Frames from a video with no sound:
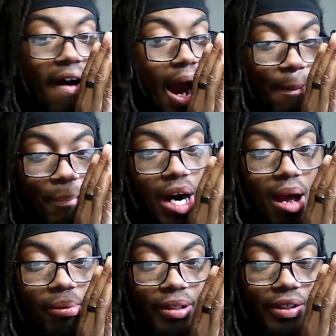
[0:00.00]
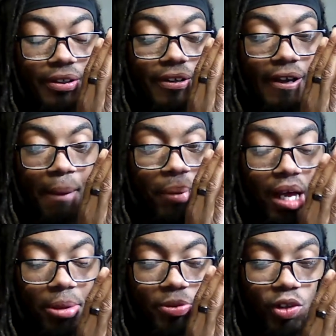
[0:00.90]
I probably
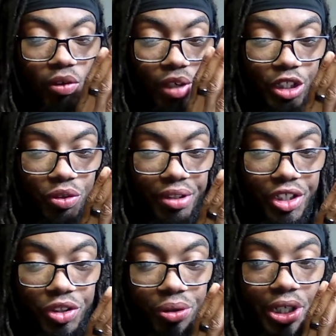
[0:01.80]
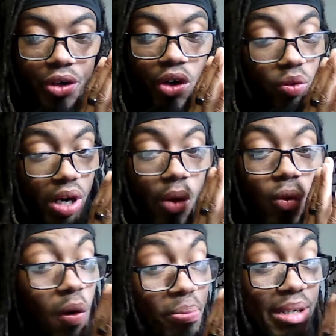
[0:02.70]
am going to run into an issue later on where I
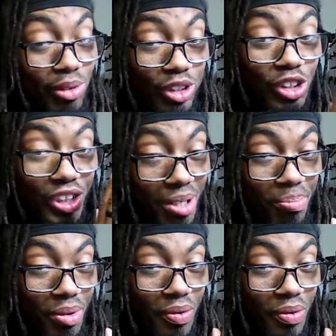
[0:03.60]
won't be able to jump